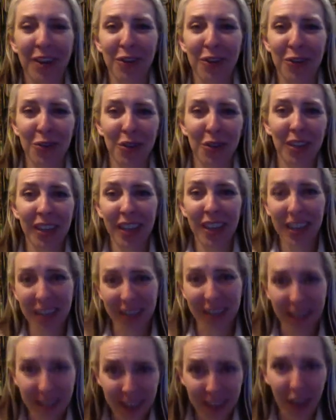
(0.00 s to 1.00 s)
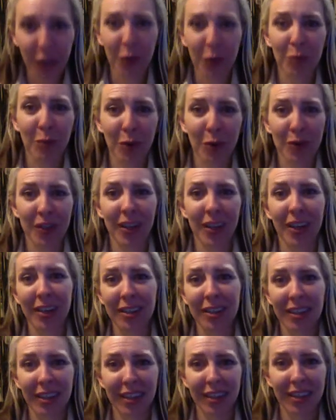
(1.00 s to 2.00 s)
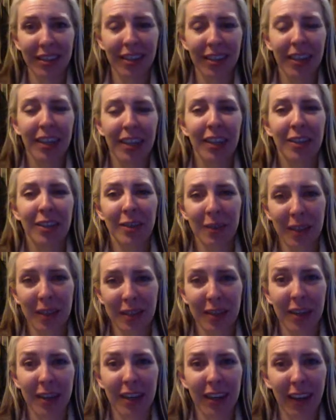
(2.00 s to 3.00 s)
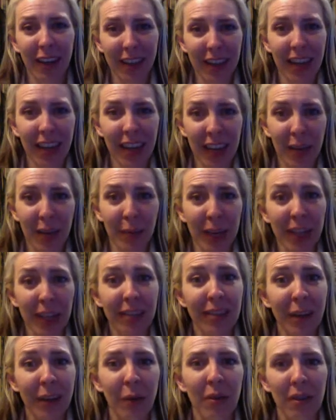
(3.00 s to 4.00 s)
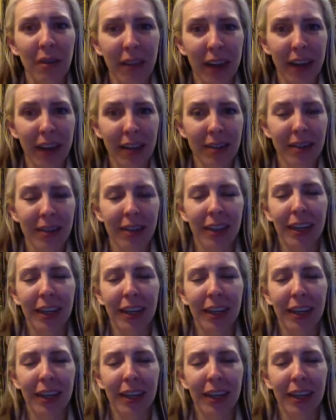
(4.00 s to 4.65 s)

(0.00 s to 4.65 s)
Australia is the southernmost continent, so it got that name like Southland.